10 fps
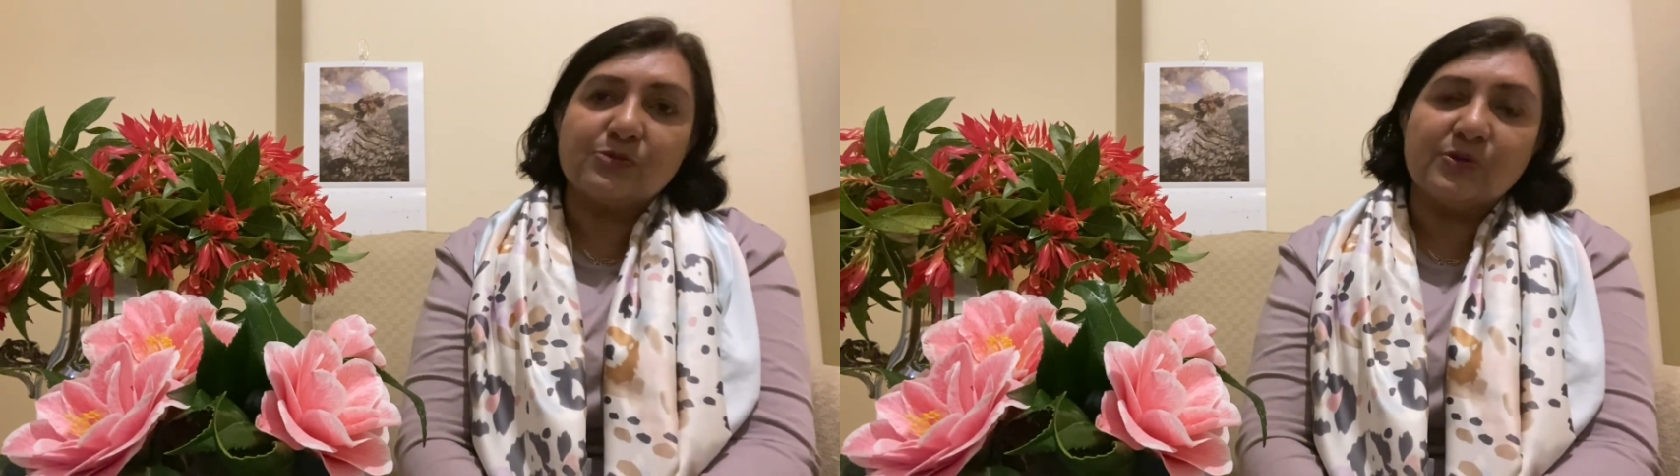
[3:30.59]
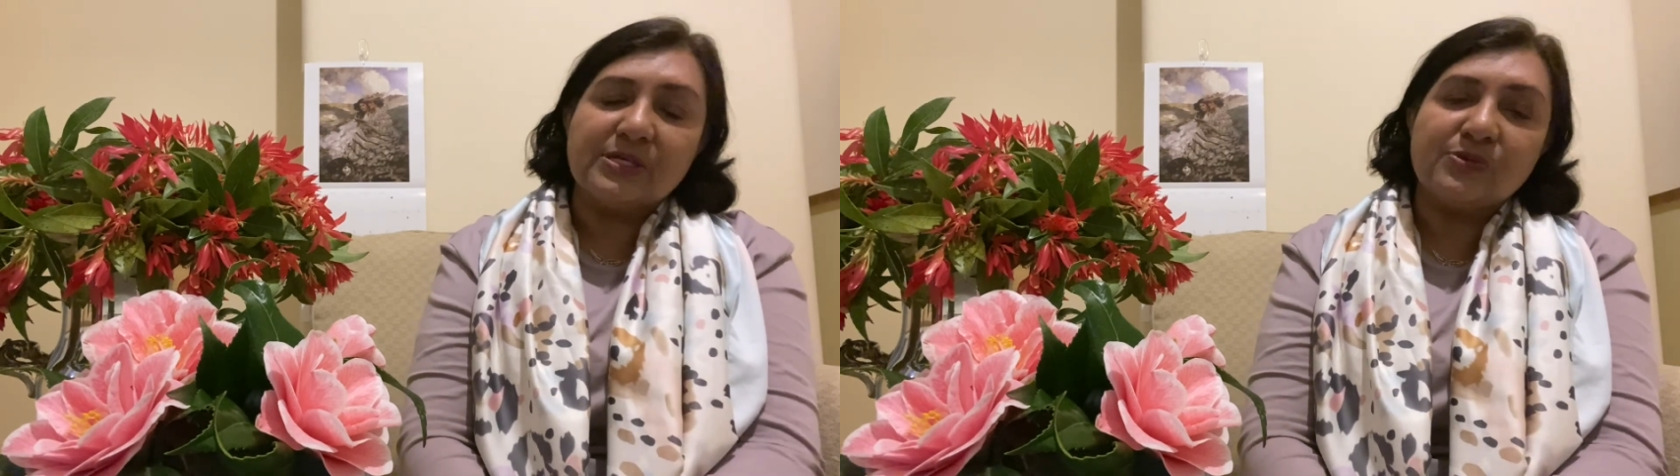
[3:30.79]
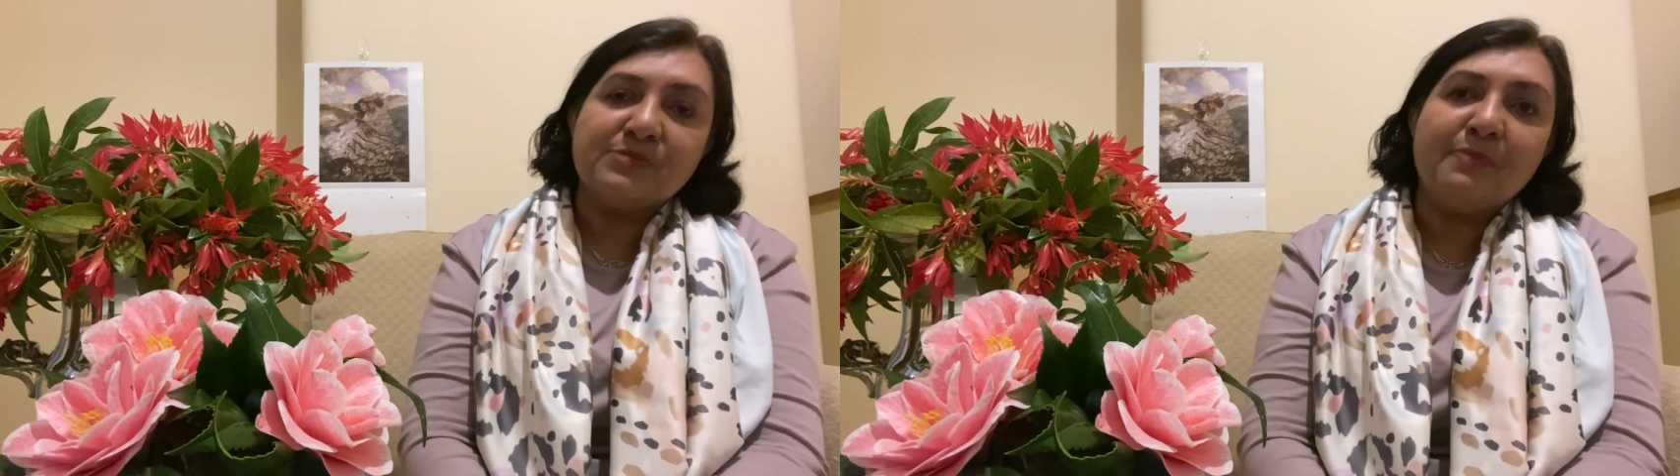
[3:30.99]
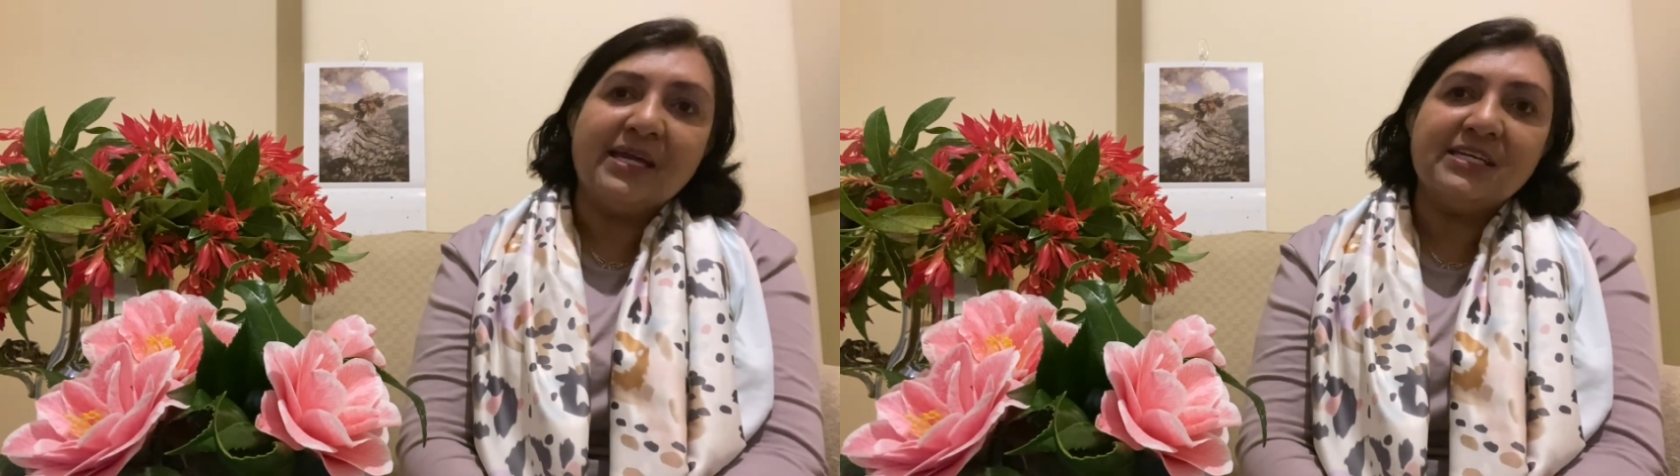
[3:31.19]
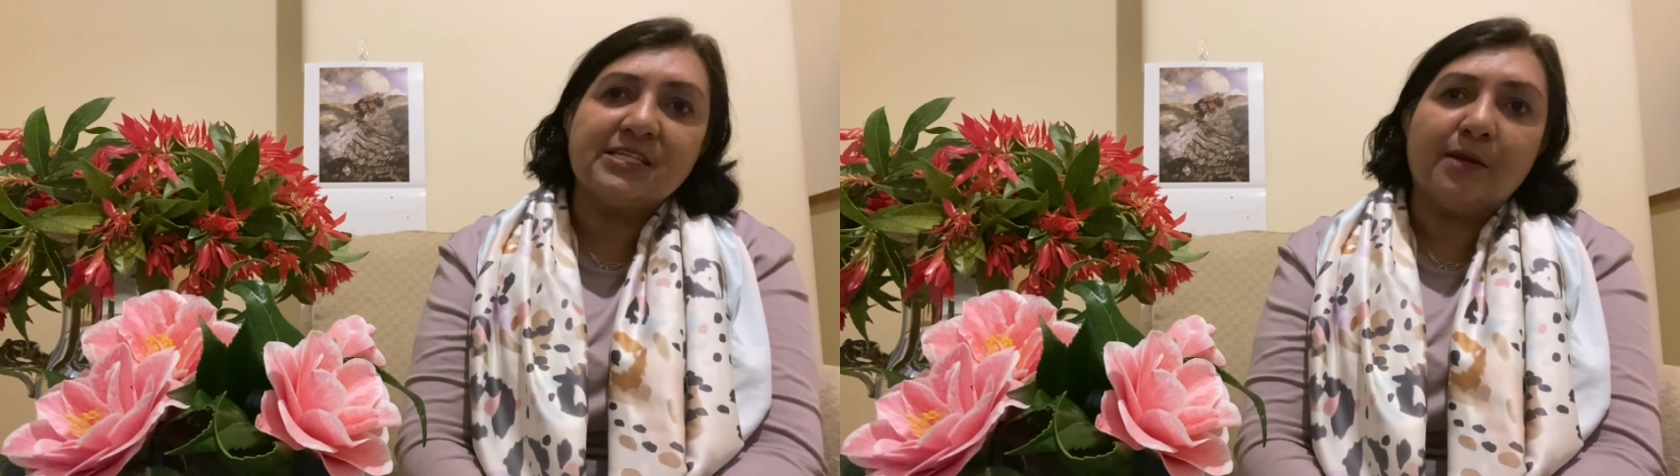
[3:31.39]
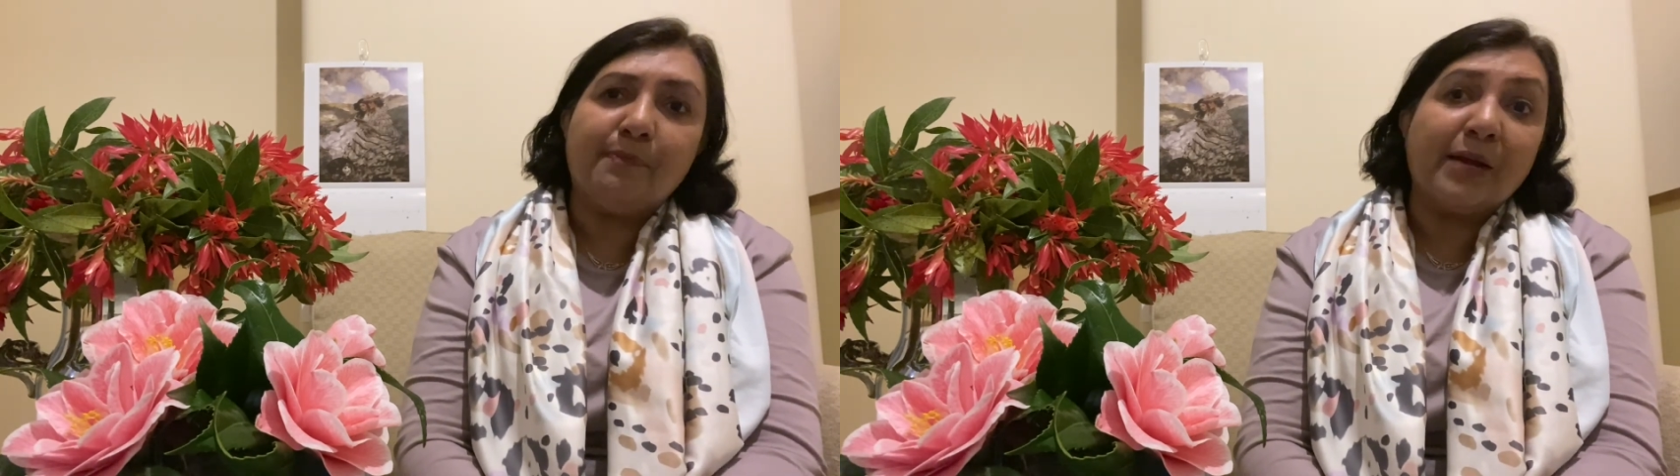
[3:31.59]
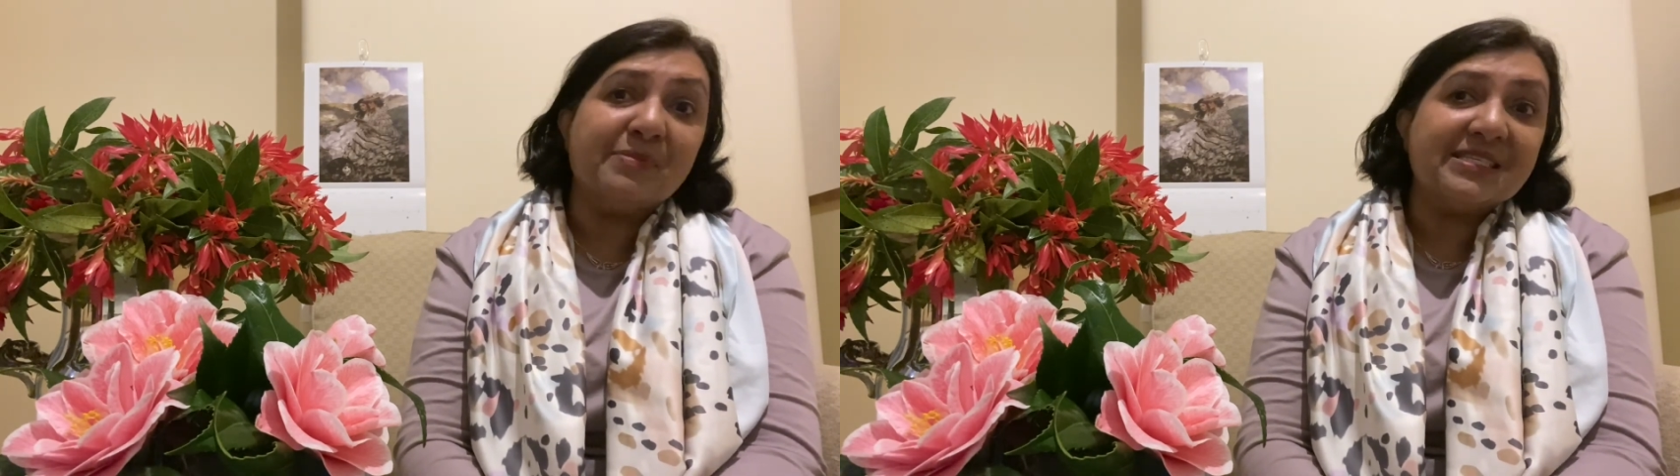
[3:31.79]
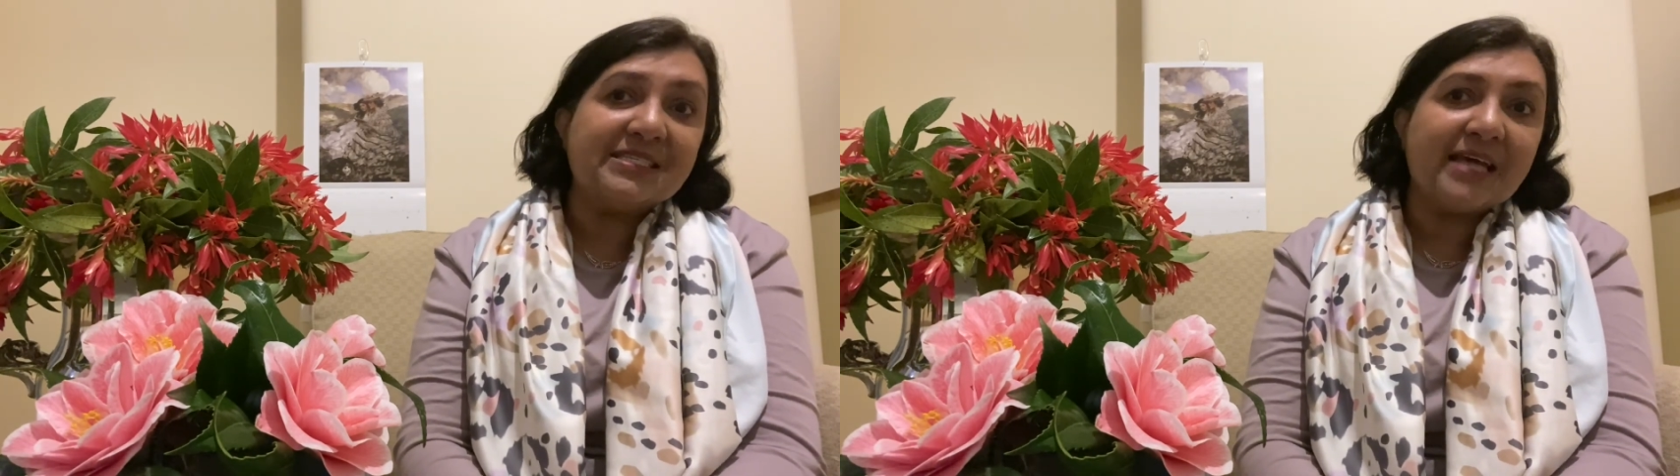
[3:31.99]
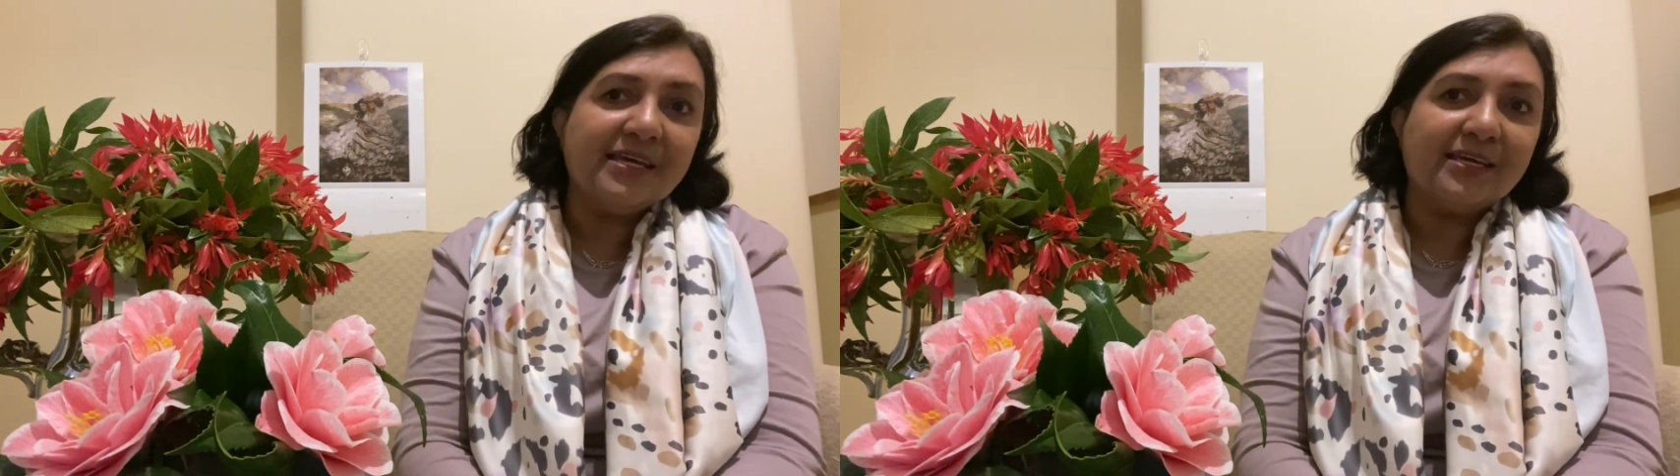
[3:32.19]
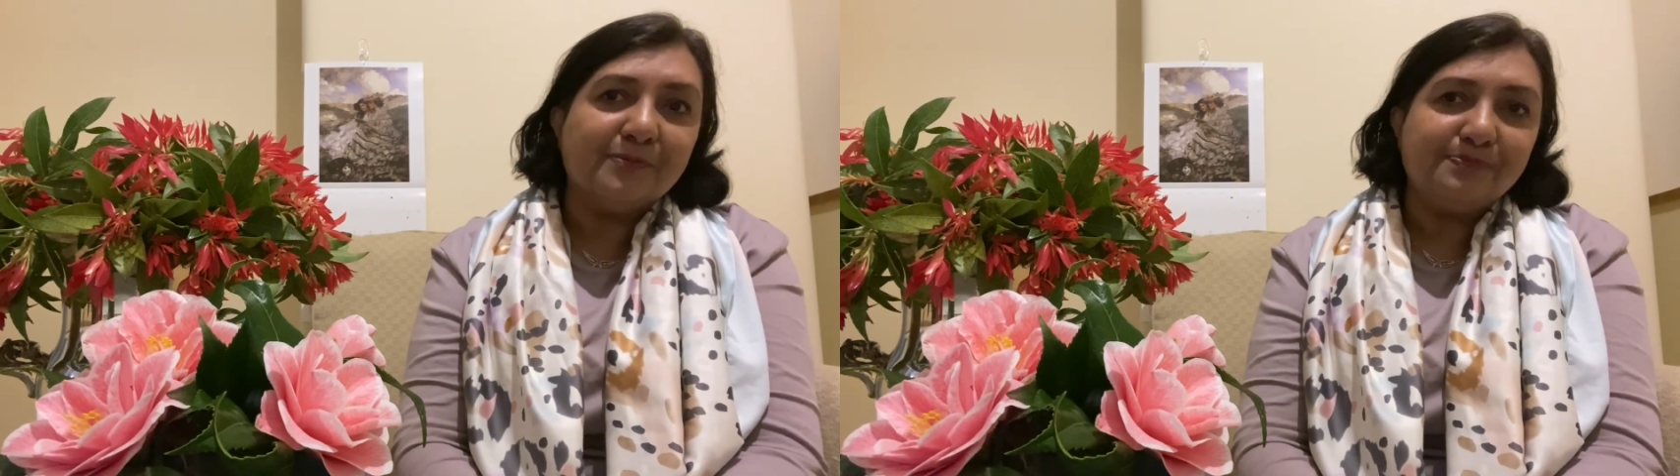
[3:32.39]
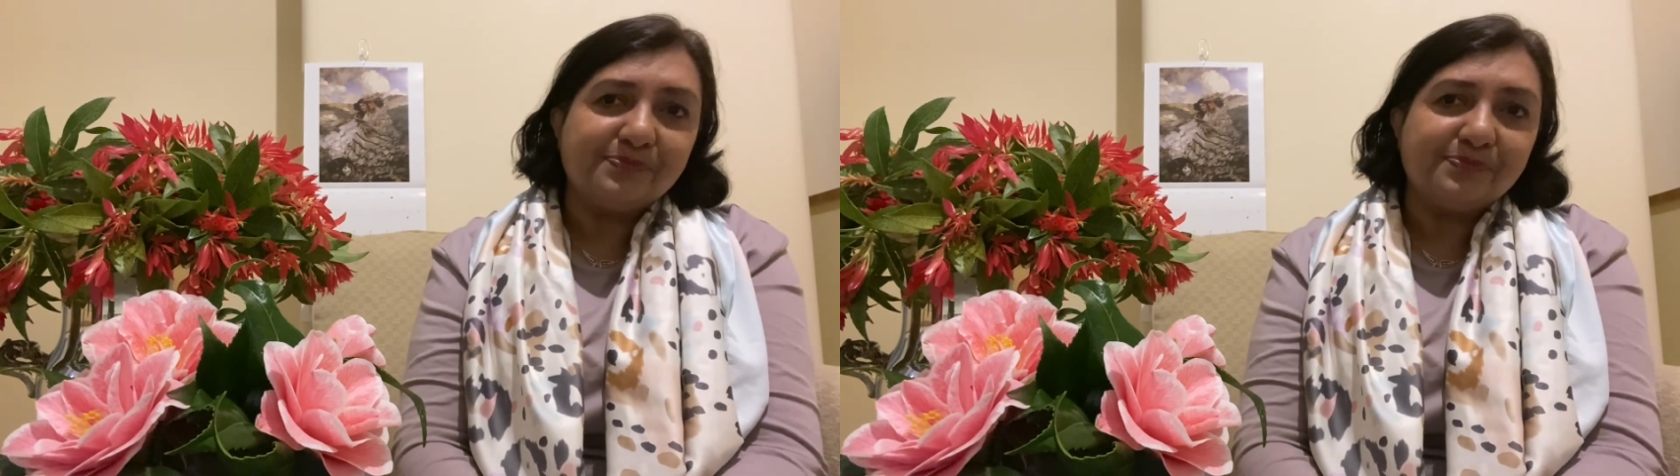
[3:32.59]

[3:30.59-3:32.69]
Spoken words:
it was made by mistake